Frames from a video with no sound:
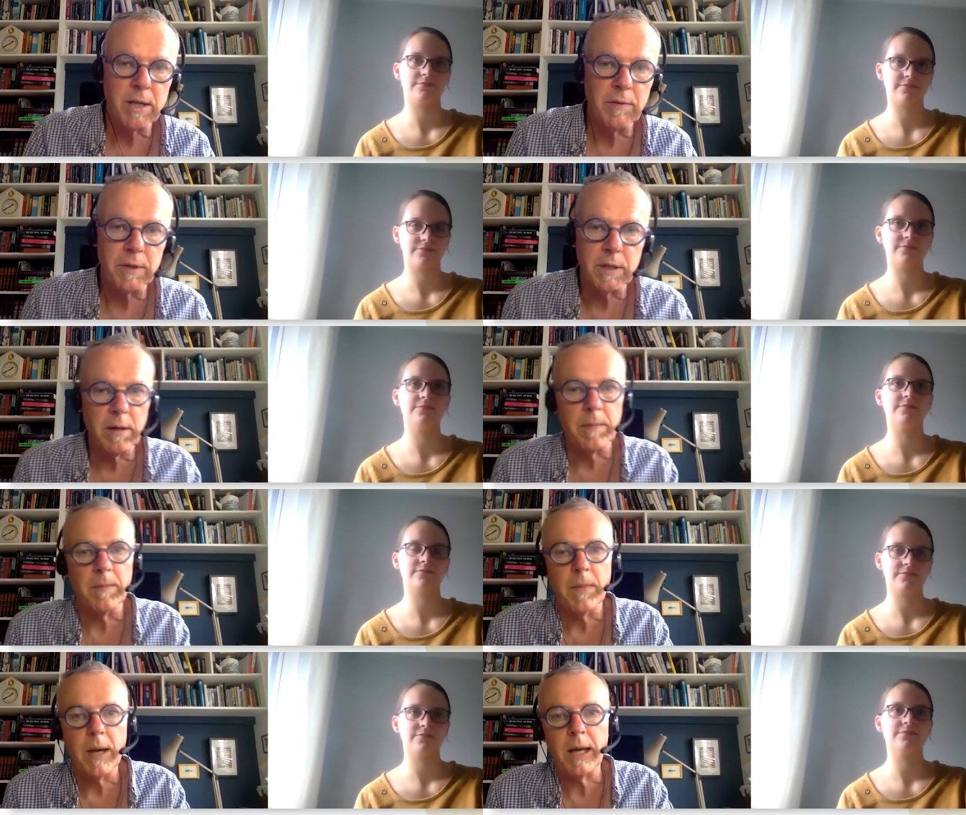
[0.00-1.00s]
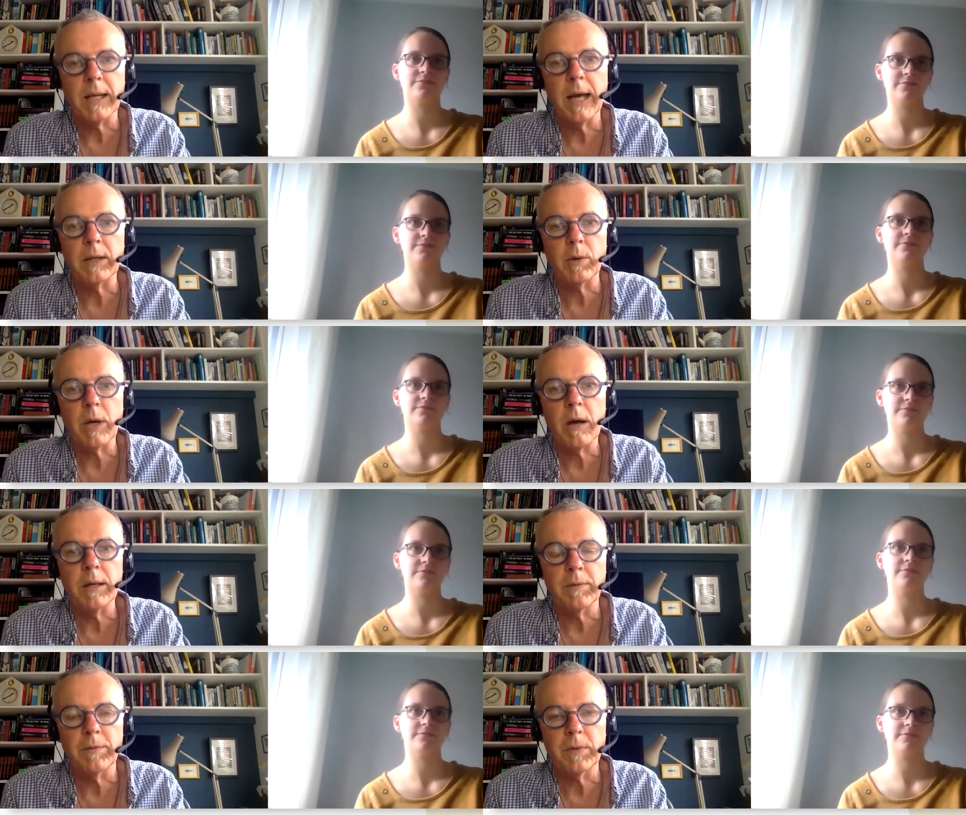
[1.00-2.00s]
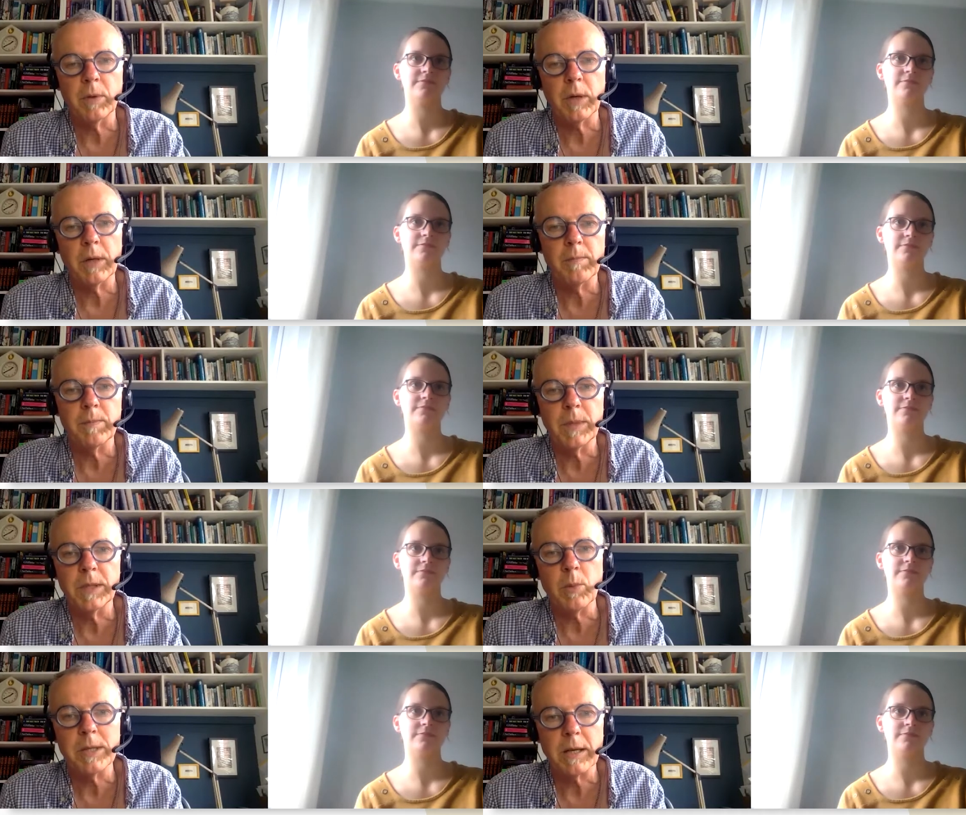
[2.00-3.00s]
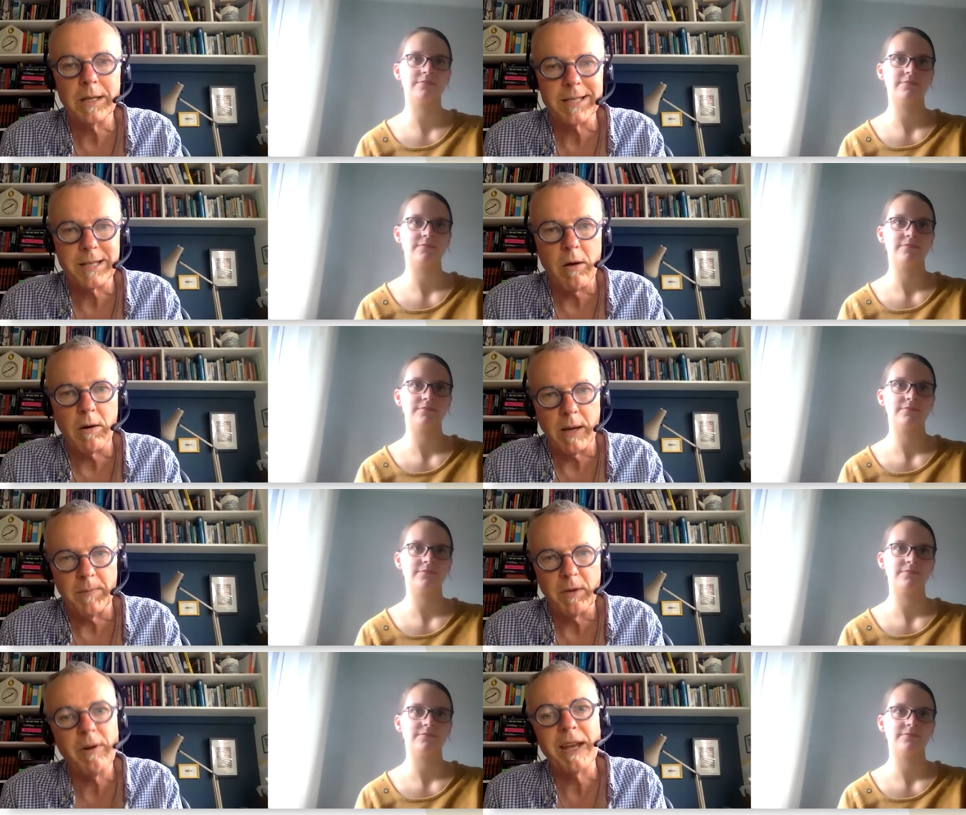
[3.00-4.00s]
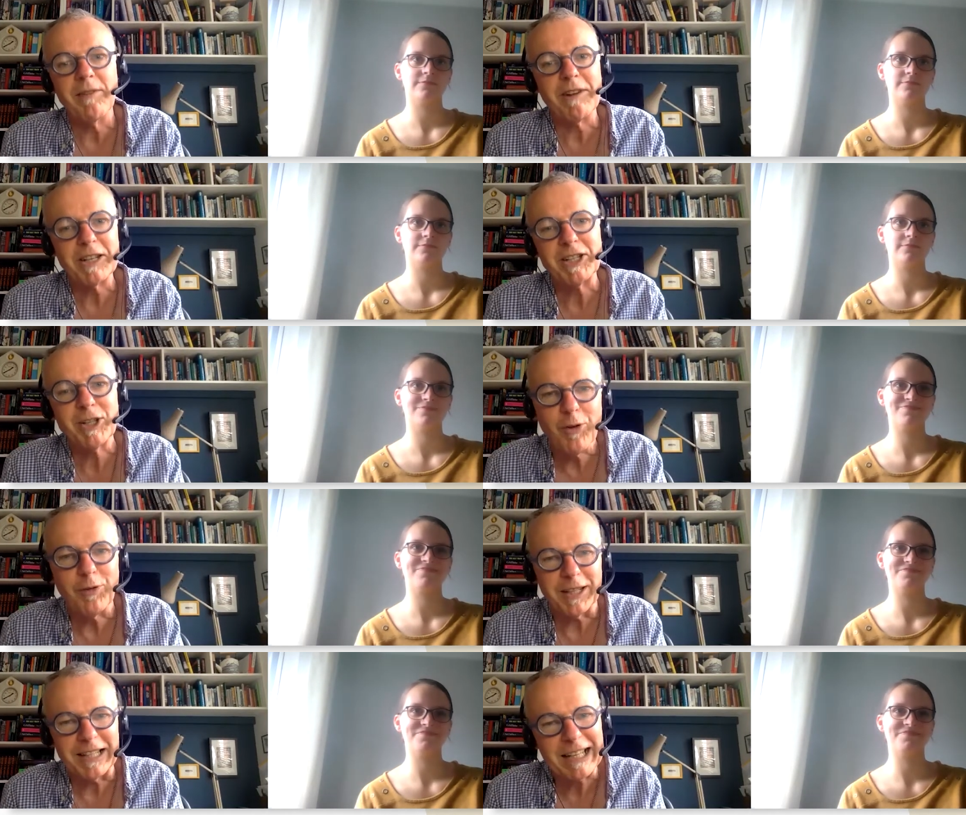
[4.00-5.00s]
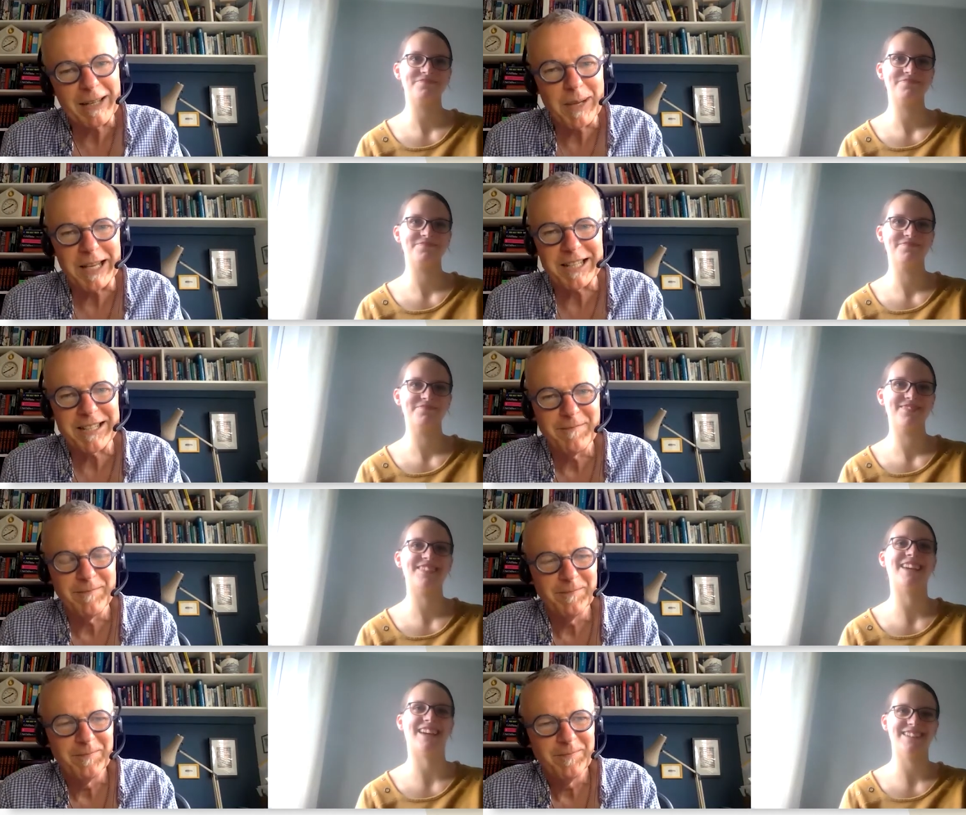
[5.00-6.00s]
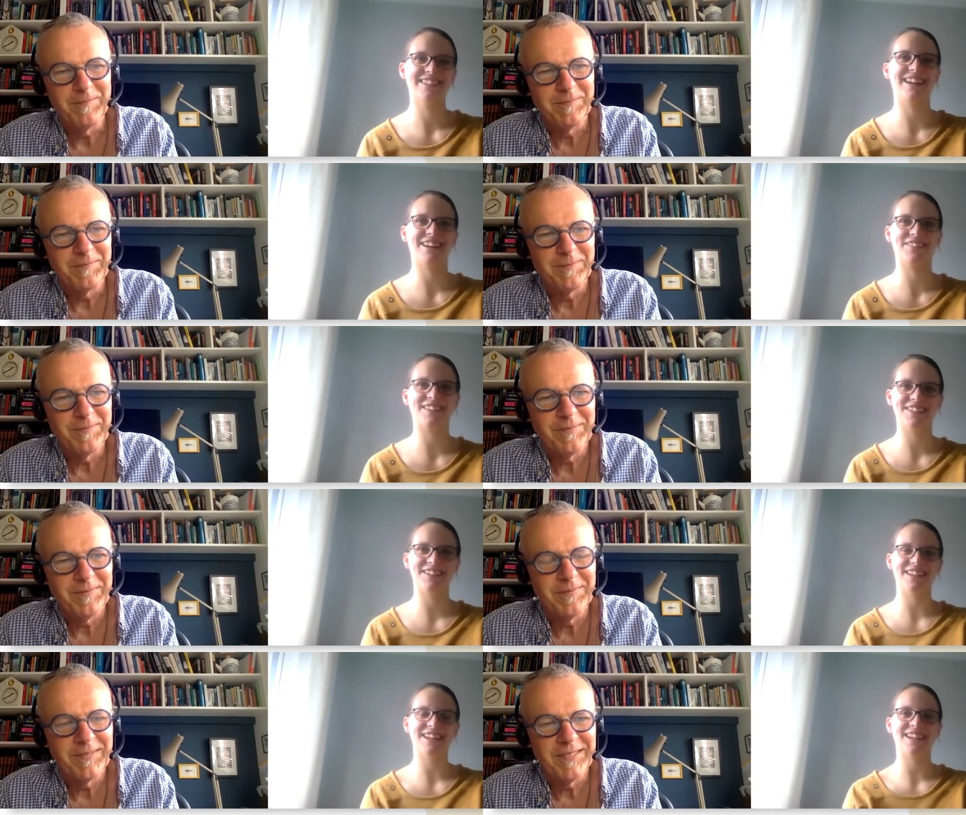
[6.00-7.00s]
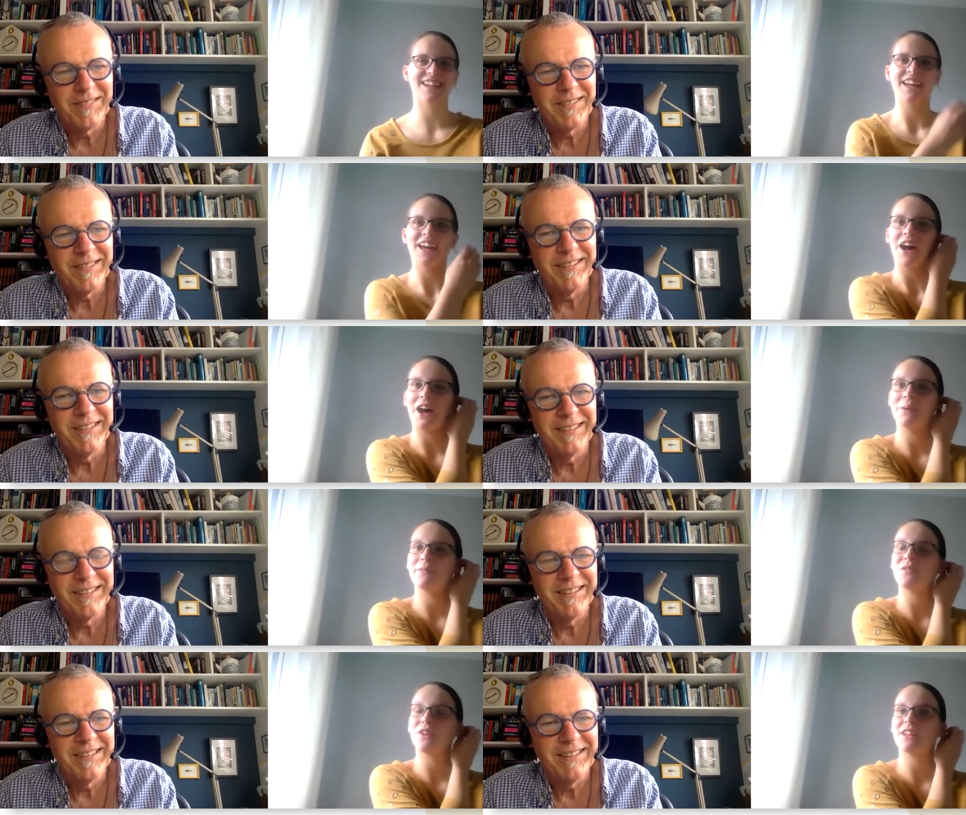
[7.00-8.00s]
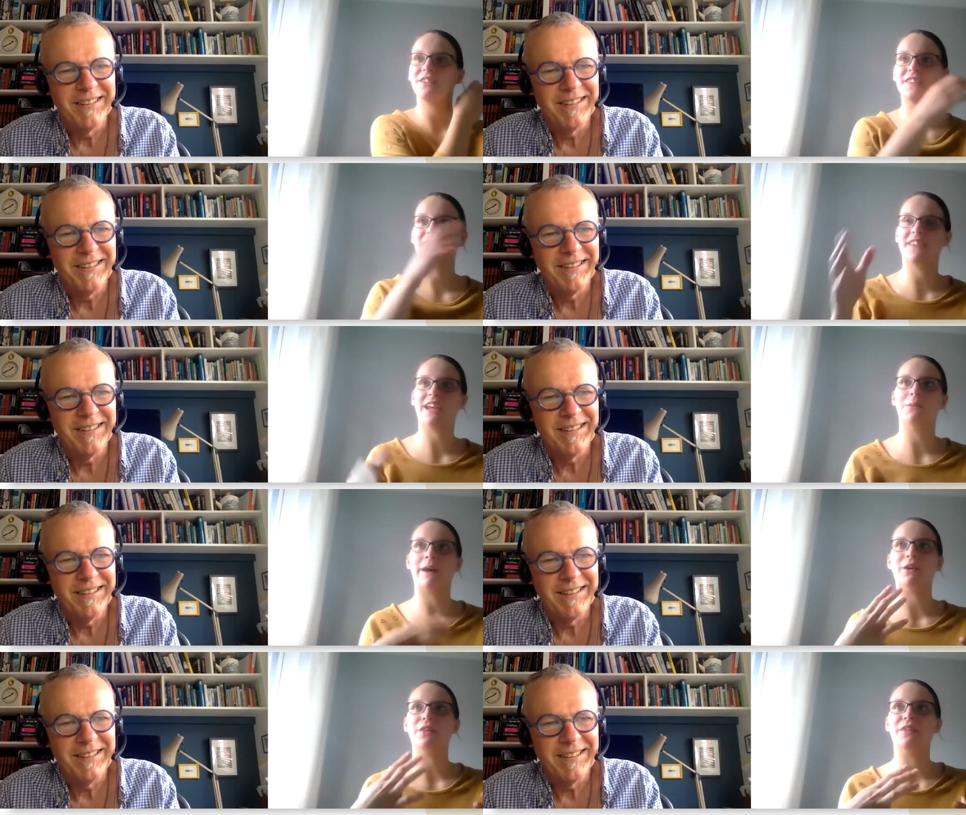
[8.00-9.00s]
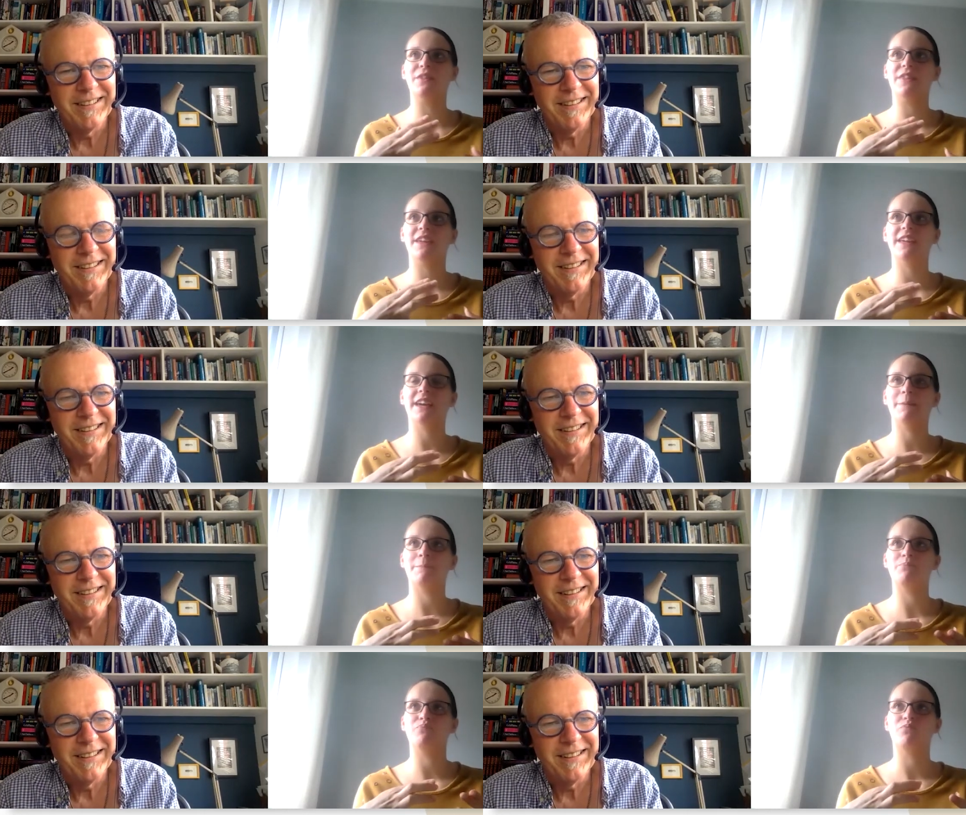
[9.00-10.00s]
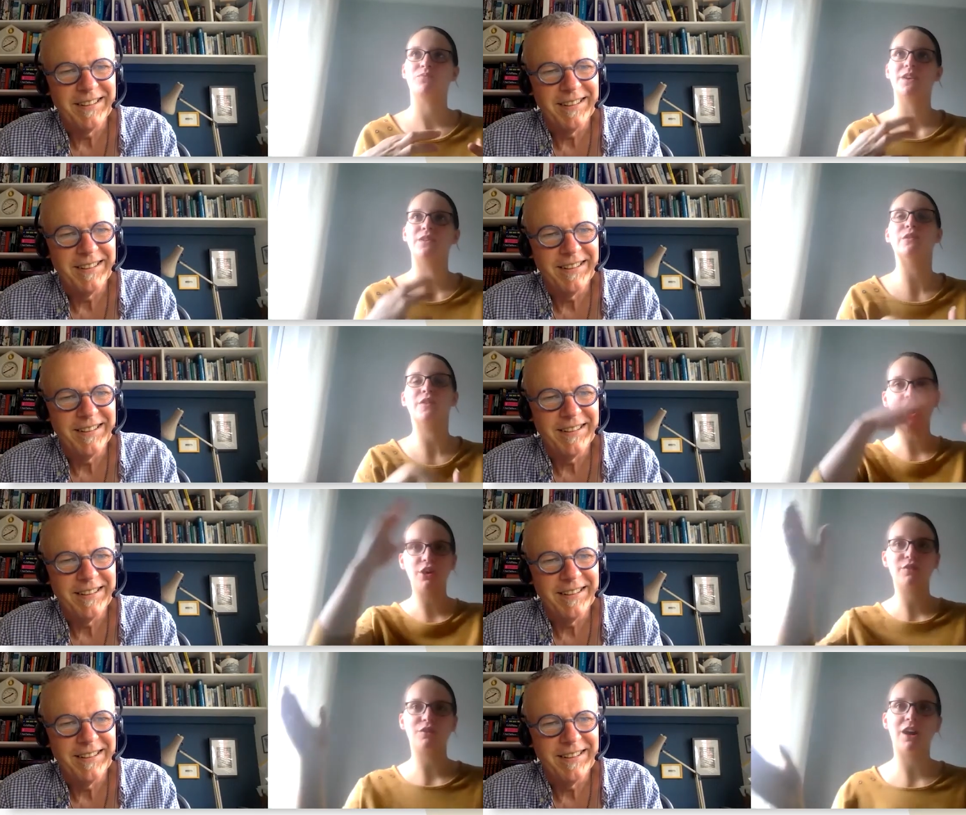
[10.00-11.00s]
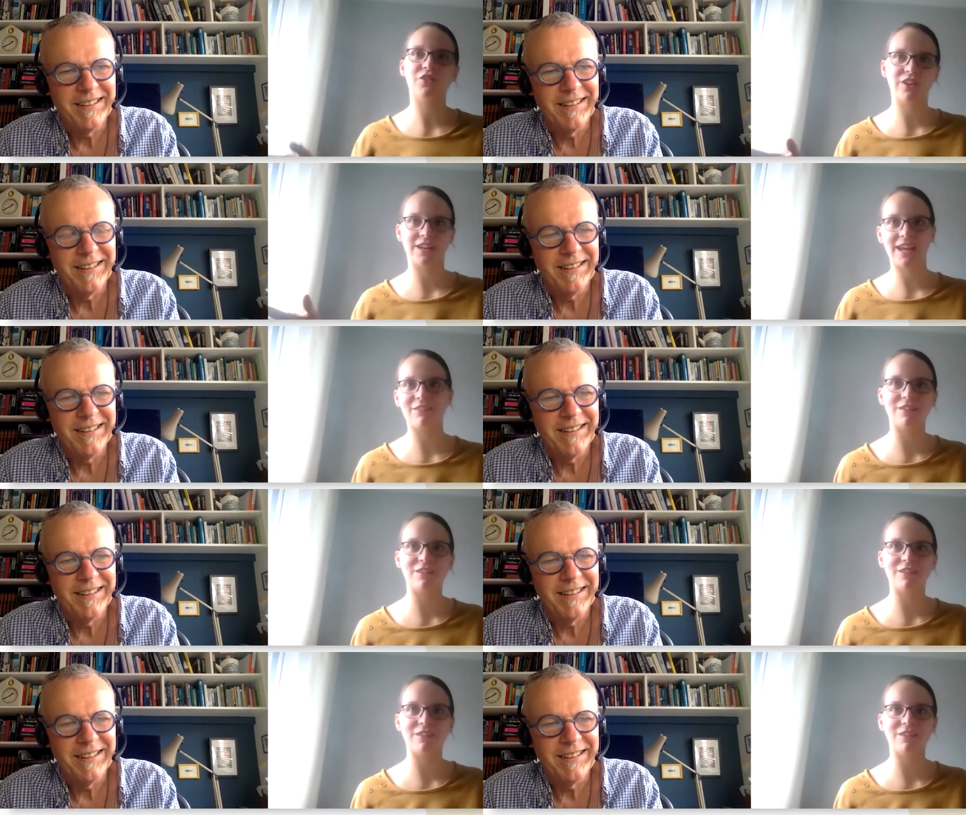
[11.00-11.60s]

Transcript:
Speaker 1: over time, and and you're kind of you kind of it's almost like a saga. You're writing a Russian novel in little bits.
Speaker 2: Yeah, absolutely. Um, it's funny you say about the um, sort of the overarching